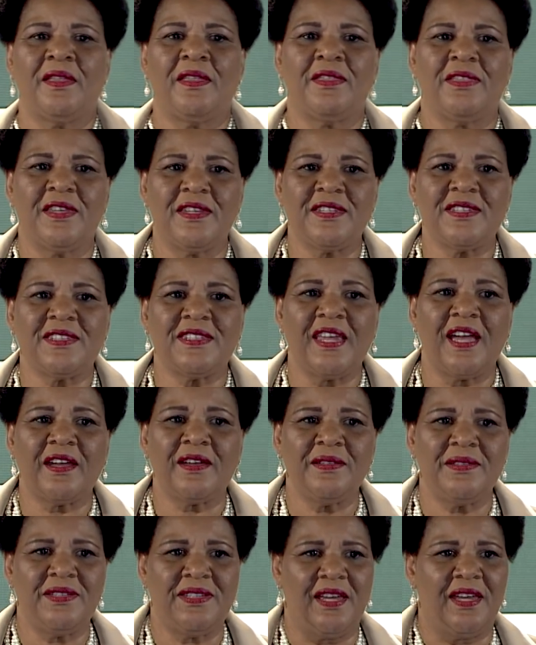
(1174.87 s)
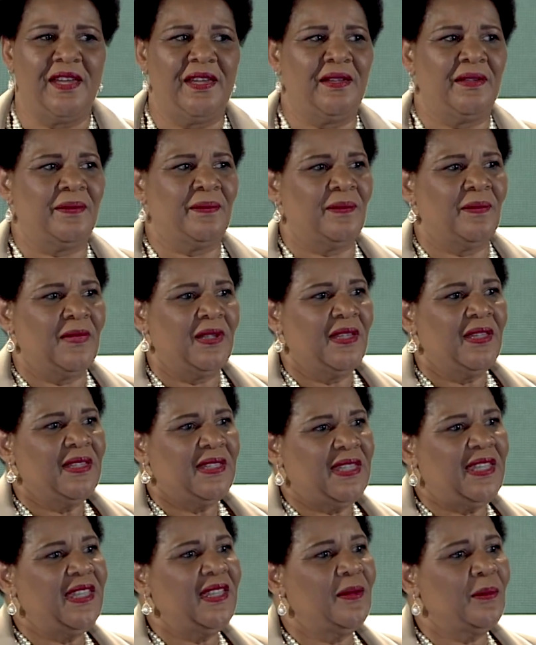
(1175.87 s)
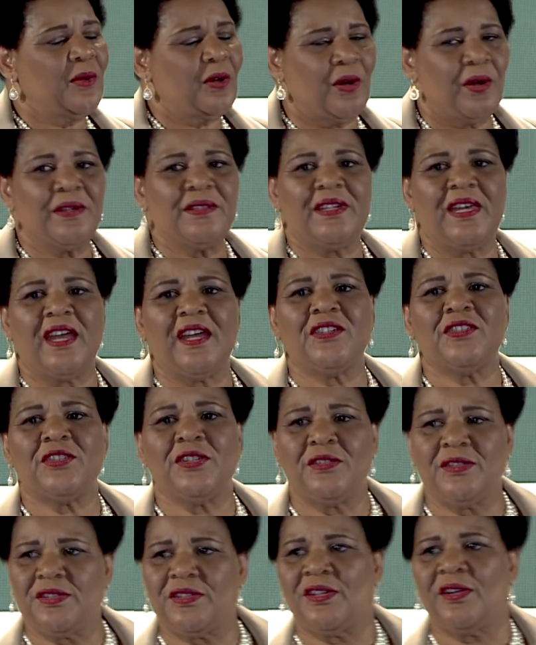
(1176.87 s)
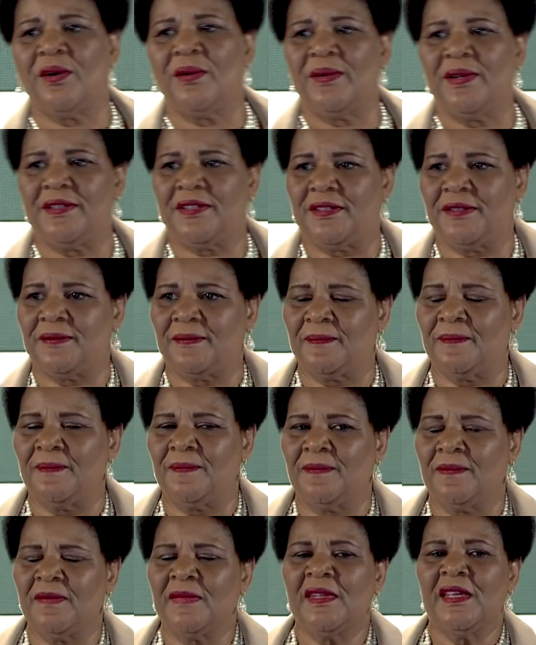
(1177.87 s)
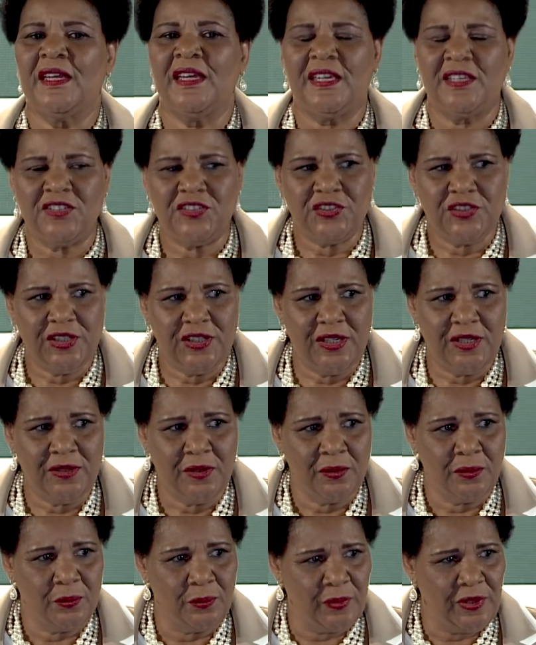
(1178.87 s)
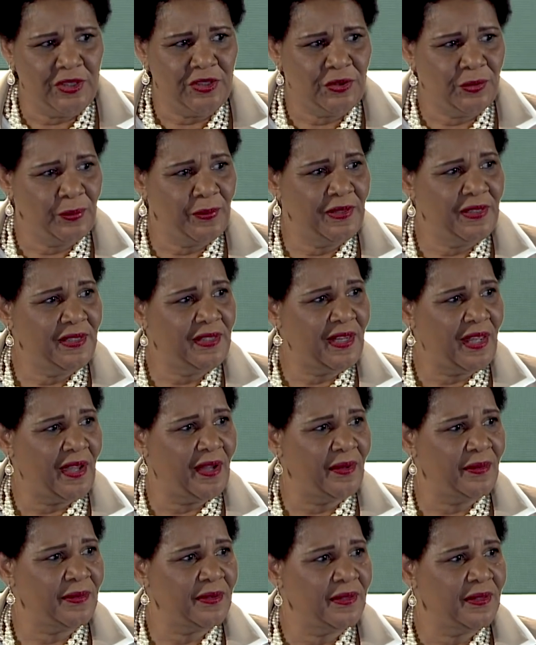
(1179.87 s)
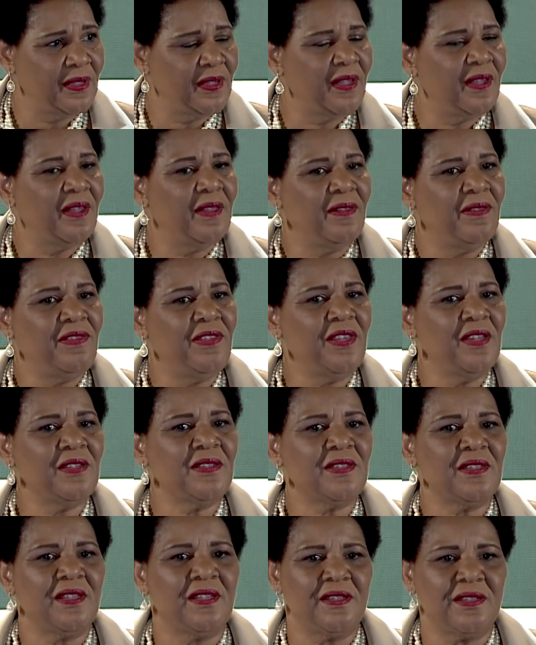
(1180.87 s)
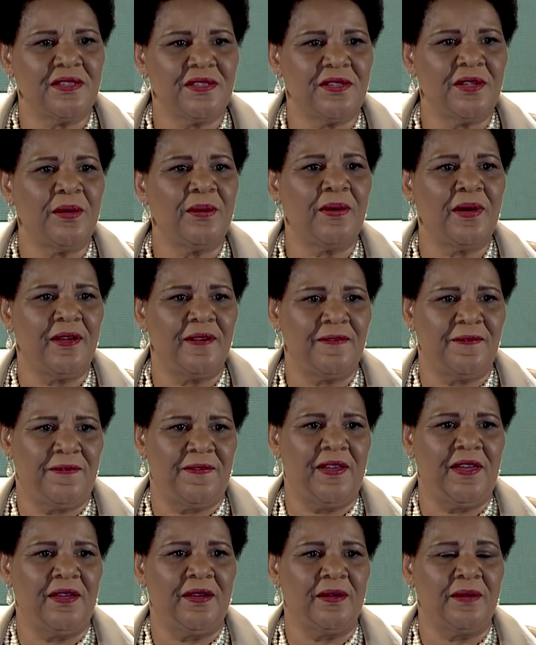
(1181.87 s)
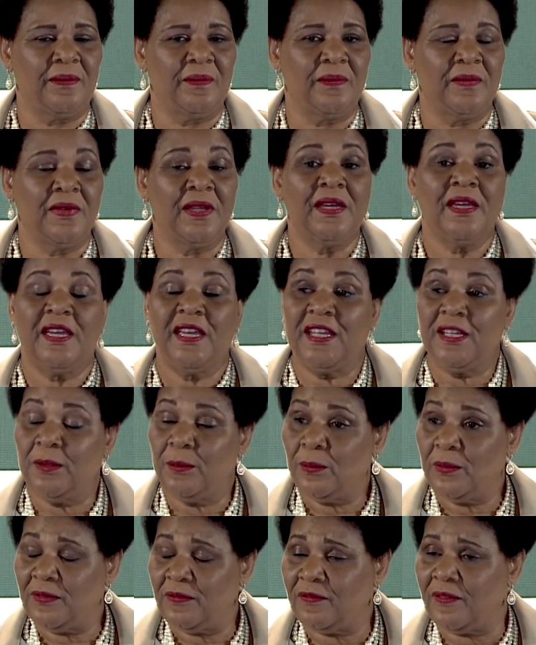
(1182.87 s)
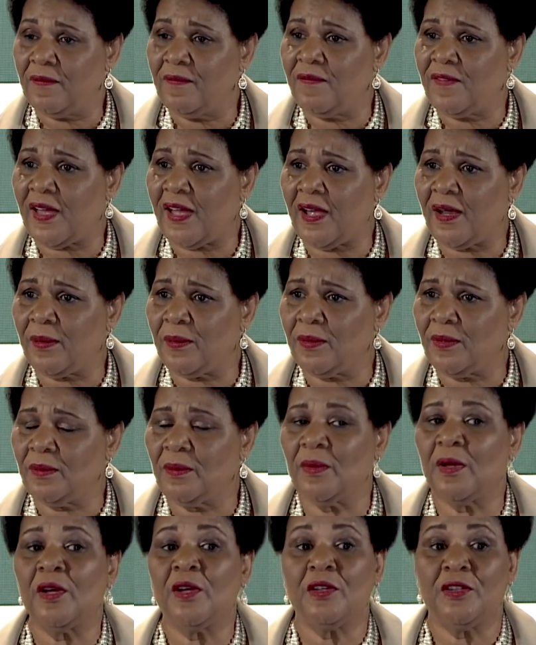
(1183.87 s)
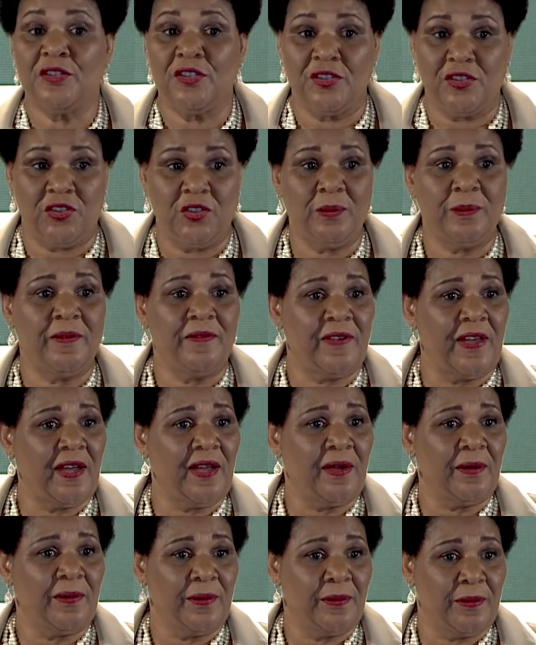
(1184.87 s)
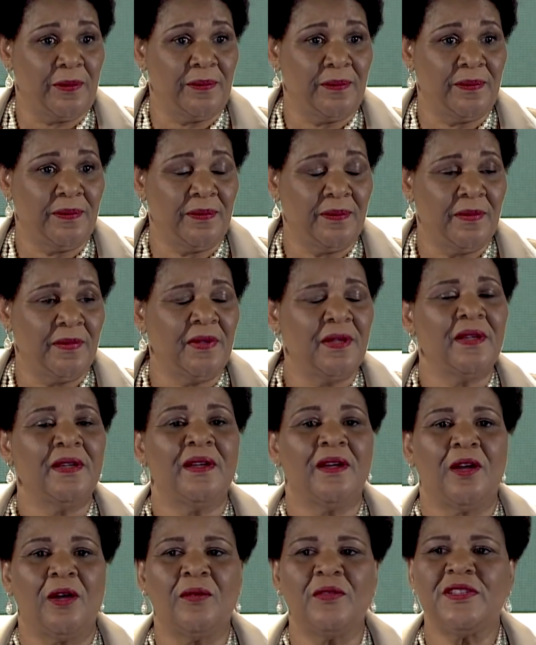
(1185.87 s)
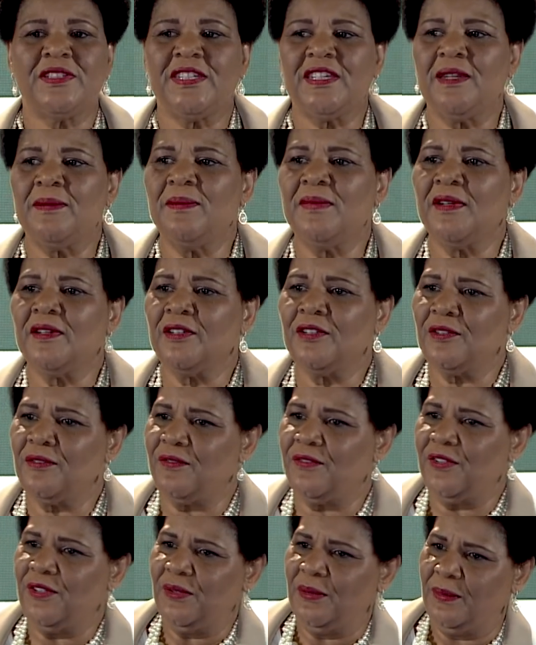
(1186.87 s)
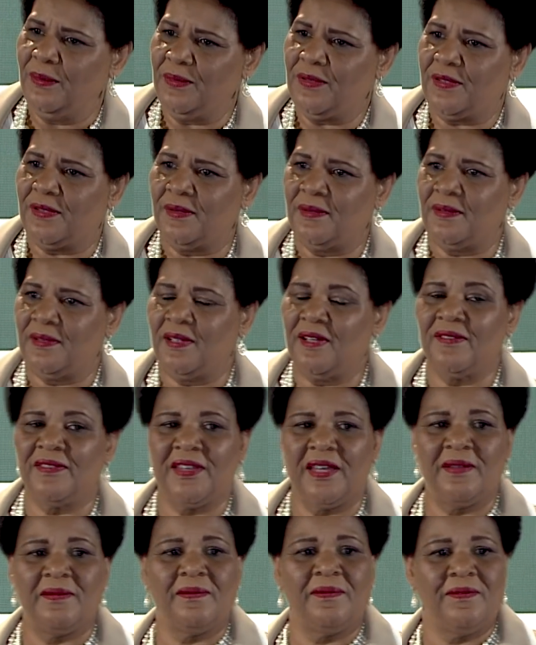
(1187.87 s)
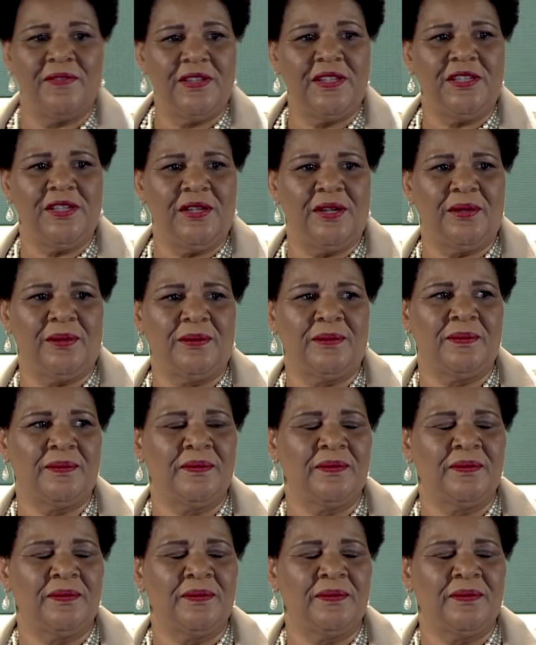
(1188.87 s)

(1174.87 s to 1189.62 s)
The second day, Kim Kardashian saw it, and she retweeted out, "This is so unfair." And it went from viral to super viral. Over 10 million views of that video.